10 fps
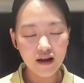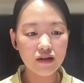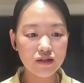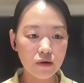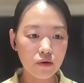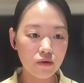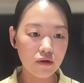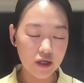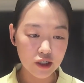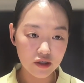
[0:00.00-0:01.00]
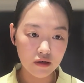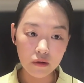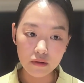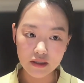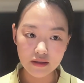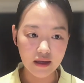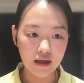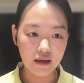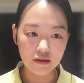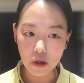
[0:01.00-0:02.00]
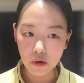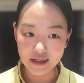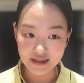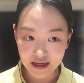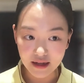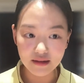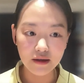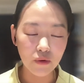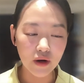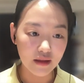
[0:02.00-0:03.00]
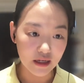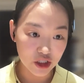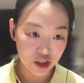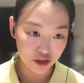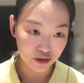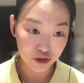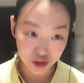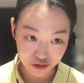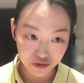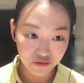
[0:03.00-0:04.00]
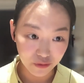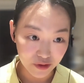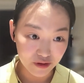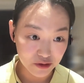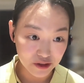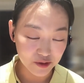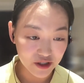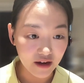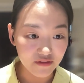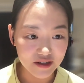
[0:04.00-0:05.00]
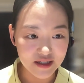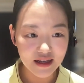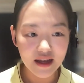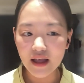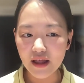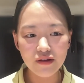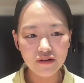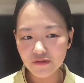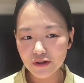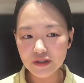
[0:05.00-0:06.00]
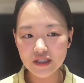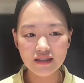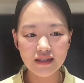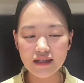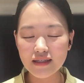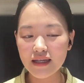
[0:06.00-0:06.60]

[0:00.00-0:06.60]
So the restaurant owners, they know exactly what they should do for the Muslim travelers, and their food just tastes